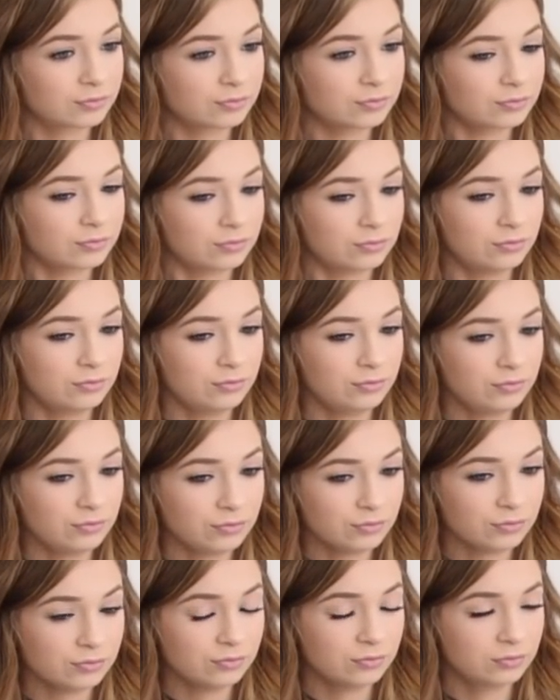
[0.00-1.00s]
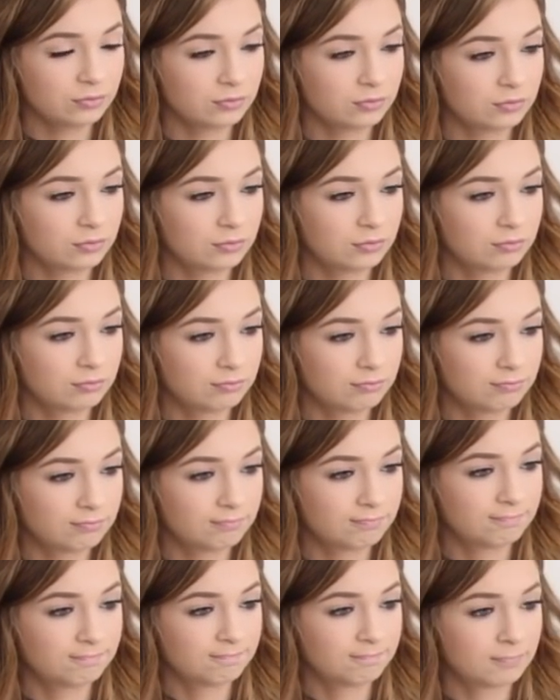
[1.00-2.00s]

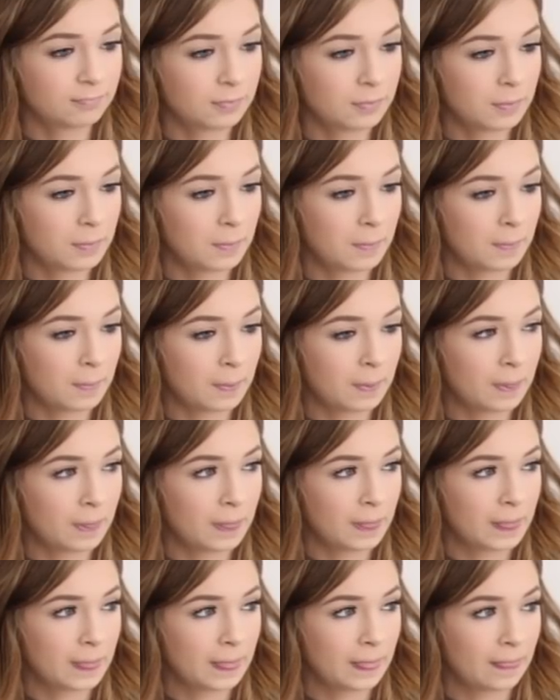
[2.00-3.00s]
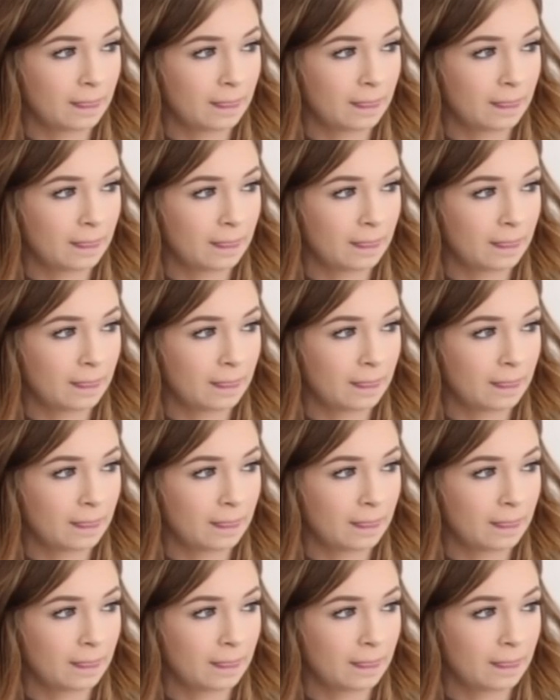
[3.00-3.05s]
This person isn't speaking.